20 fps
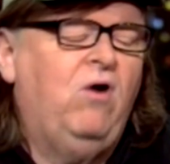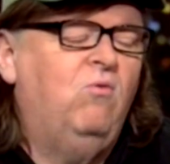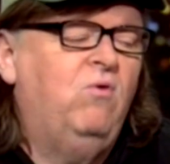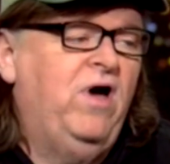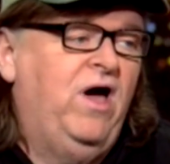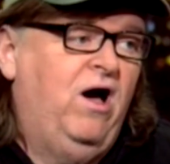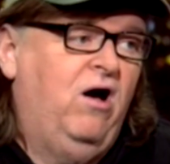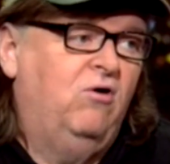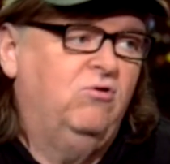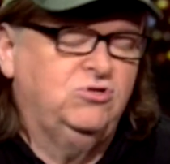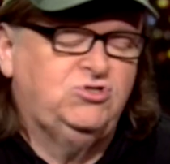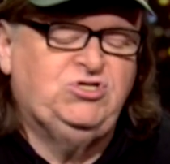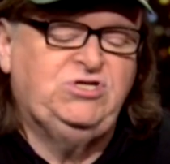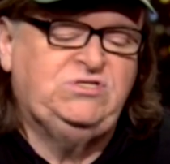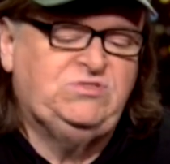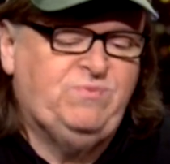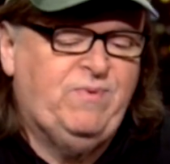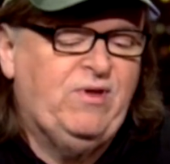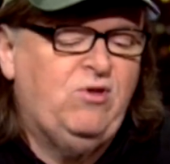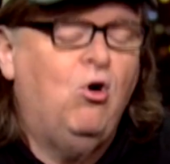Well,
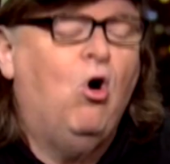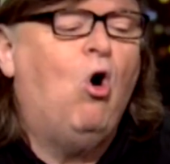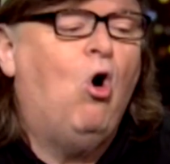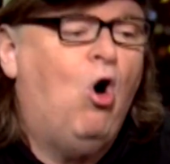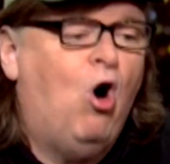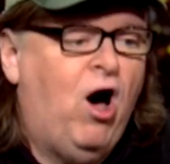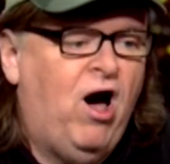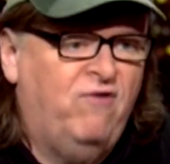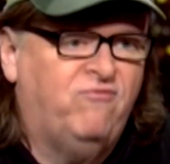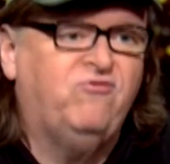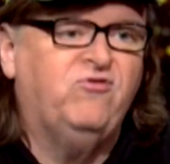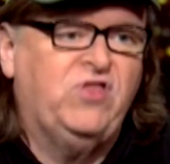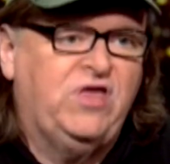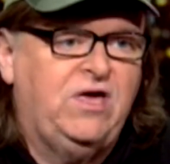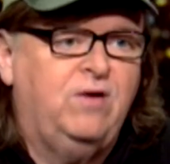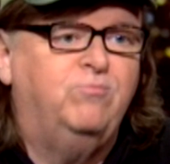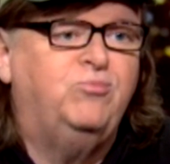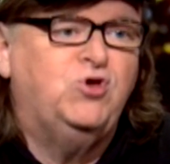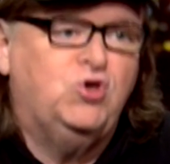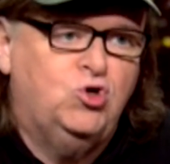she's been
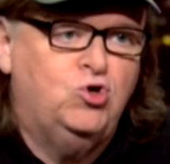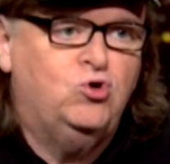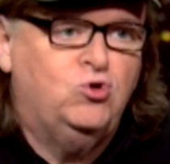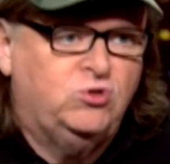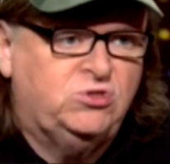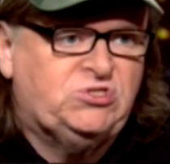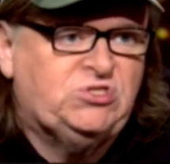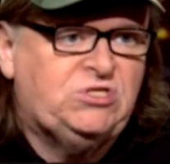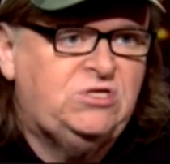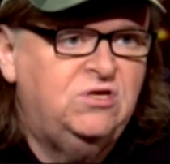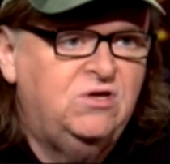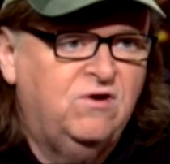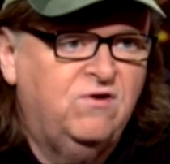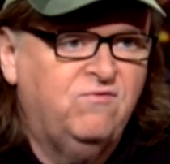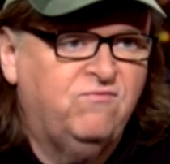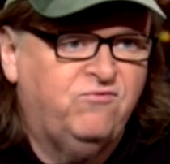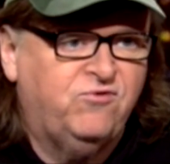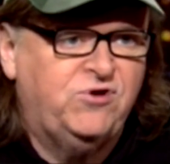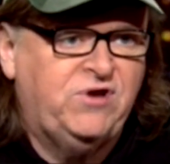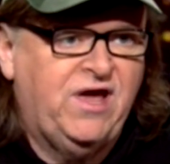awfully abused
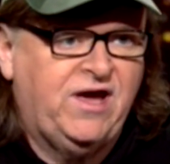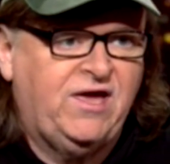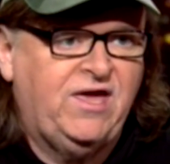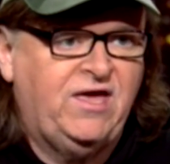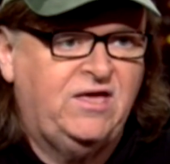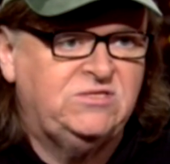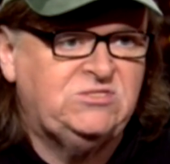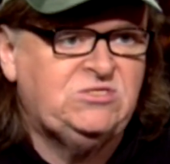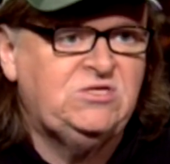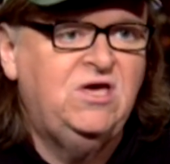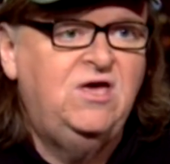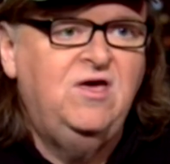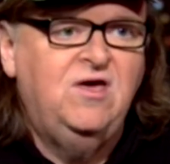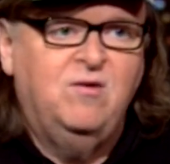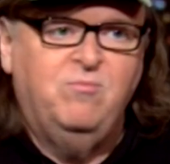for decades,